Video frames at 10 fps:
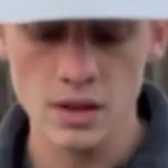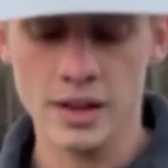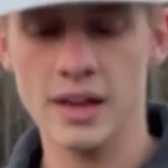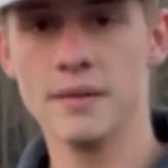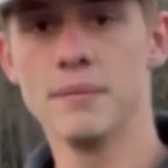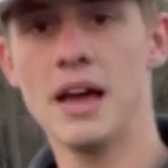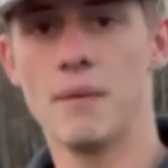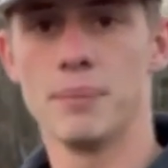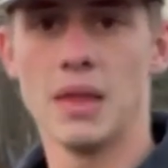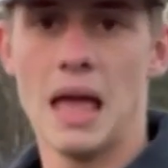Okay, now,
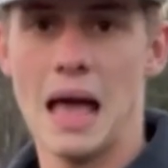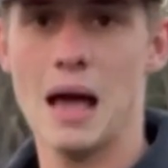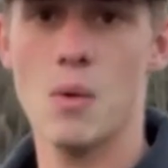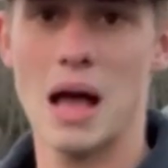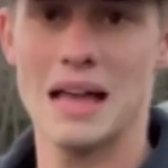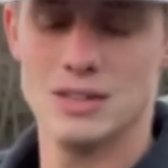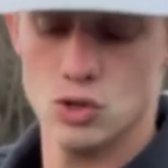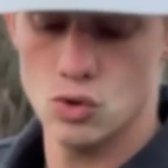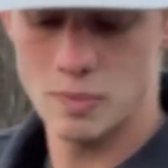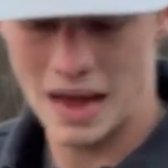how I
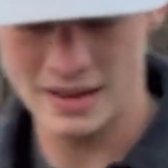do my